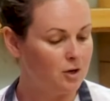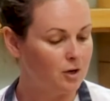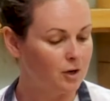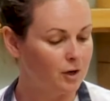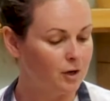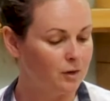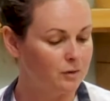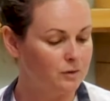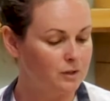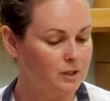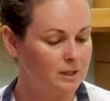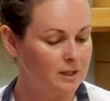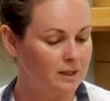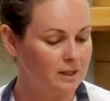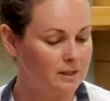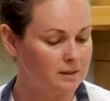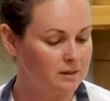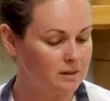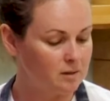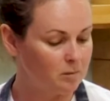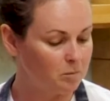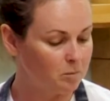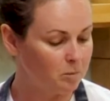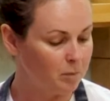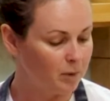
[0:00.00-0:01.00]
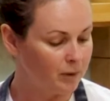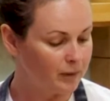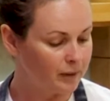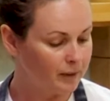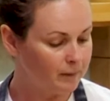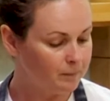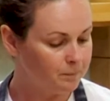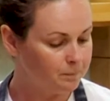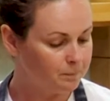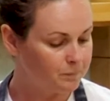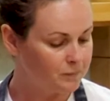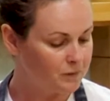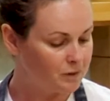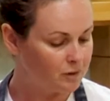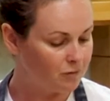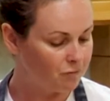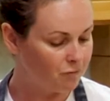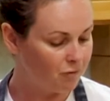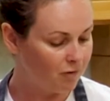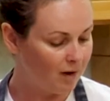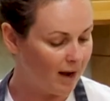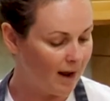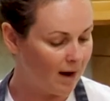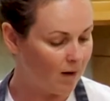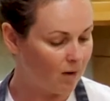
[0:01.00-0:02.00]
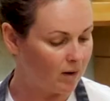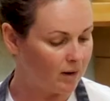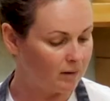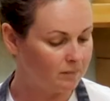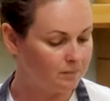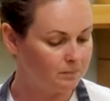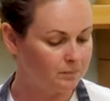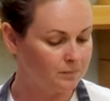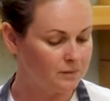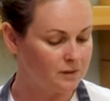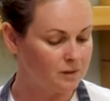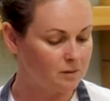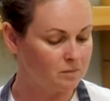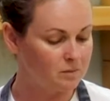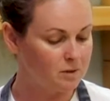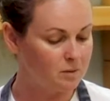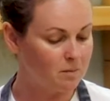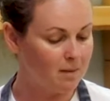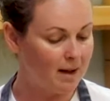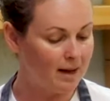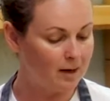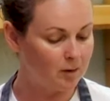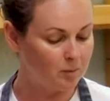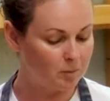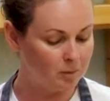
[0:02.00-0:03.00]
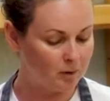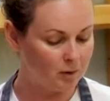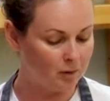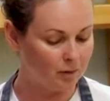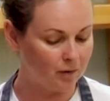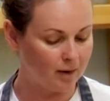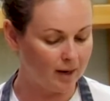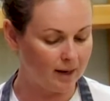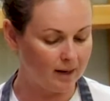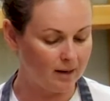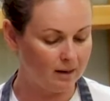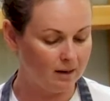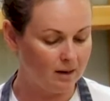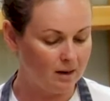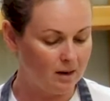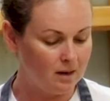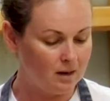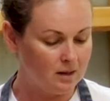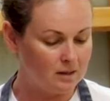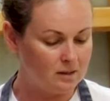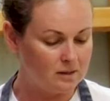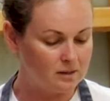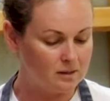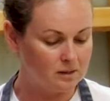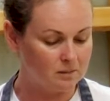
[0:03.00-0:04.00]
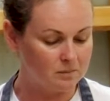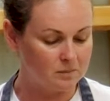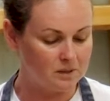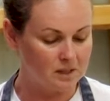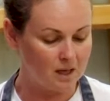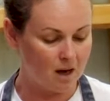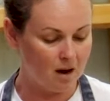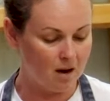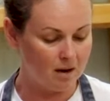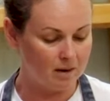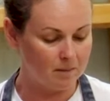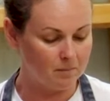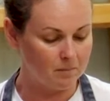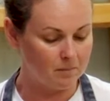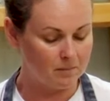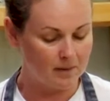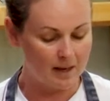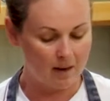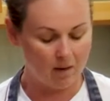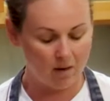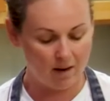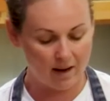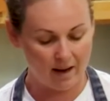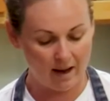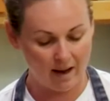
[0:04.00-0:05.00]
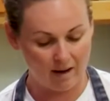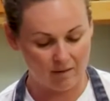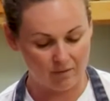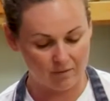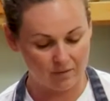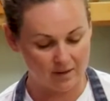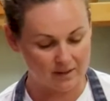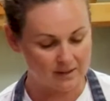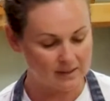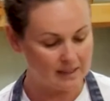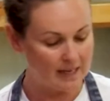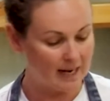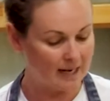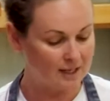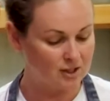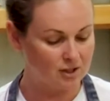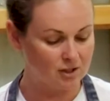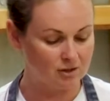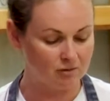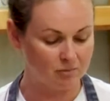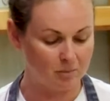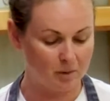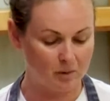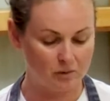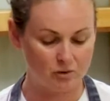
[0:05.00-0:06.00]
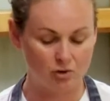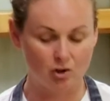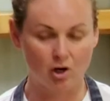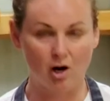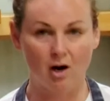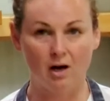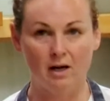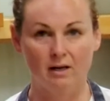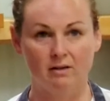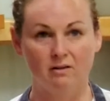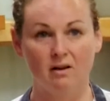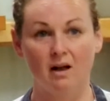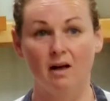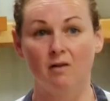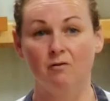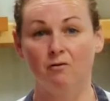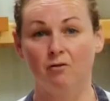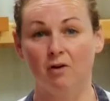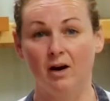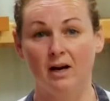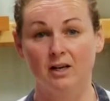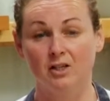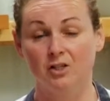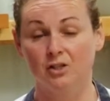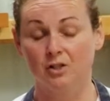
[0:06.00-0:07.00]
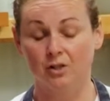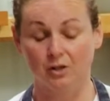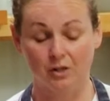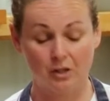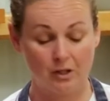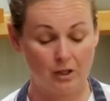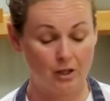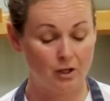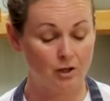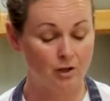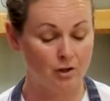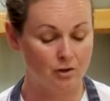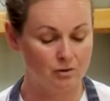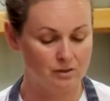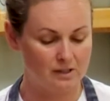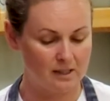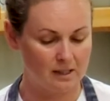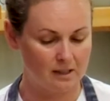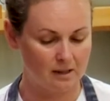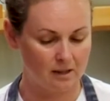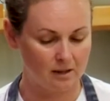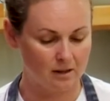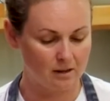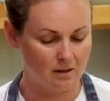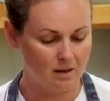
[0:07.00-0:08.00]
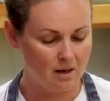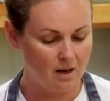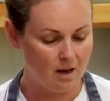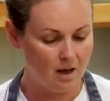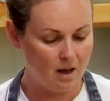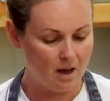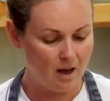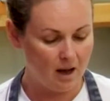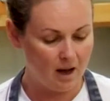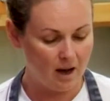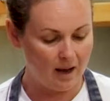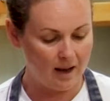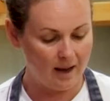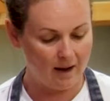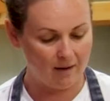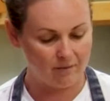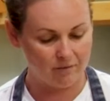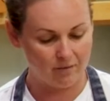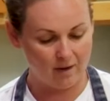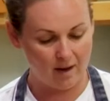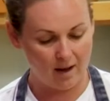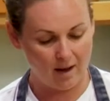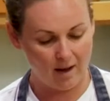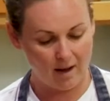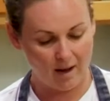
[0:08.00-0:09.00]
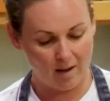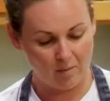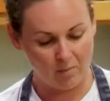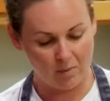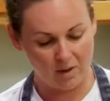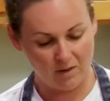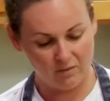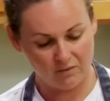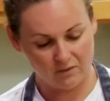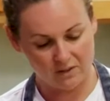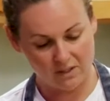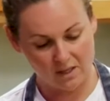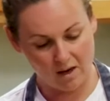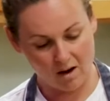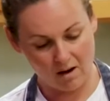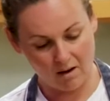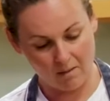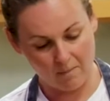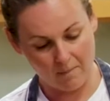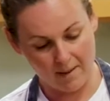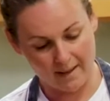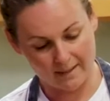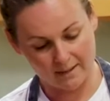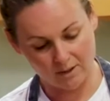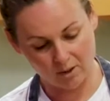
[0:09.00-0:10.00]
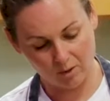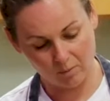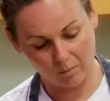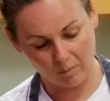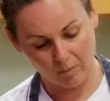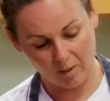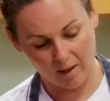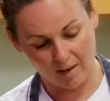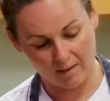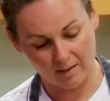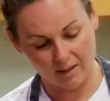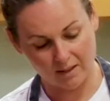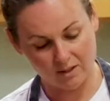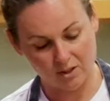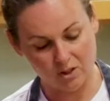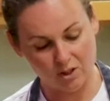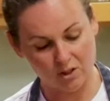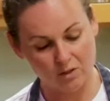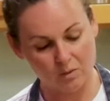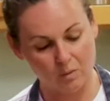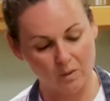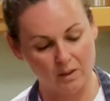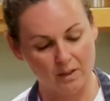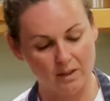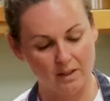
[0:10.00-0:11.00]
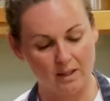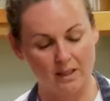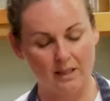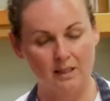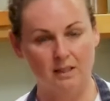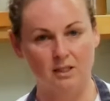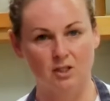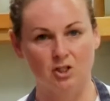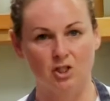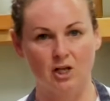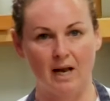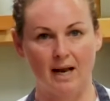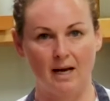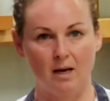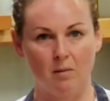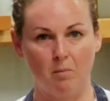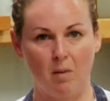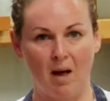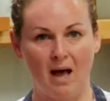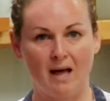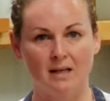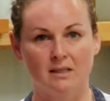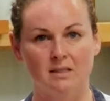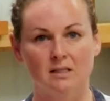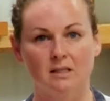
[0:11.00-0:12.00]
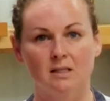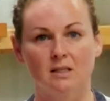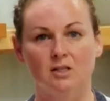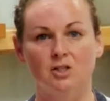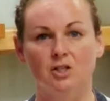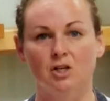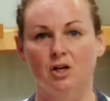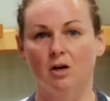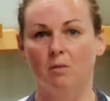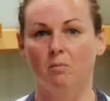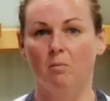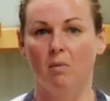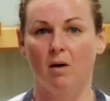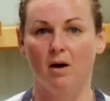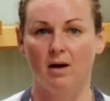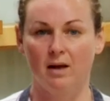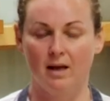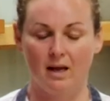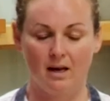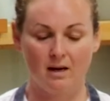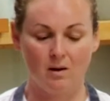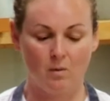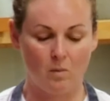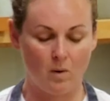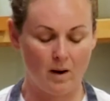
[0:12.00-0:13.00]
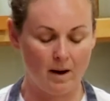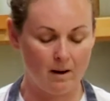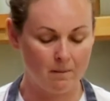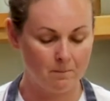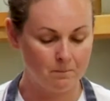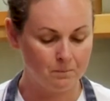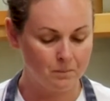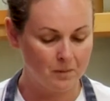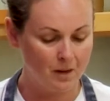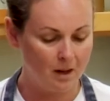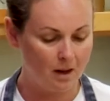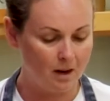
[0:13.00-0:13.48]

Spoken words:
you're going to need some butter, some flour, some tomato puree, some thyme. Now I have a selection of both dried and fresh so you can use either. I have a beef stock made up and that's just one of the little jelly packs that you can buy anywhere.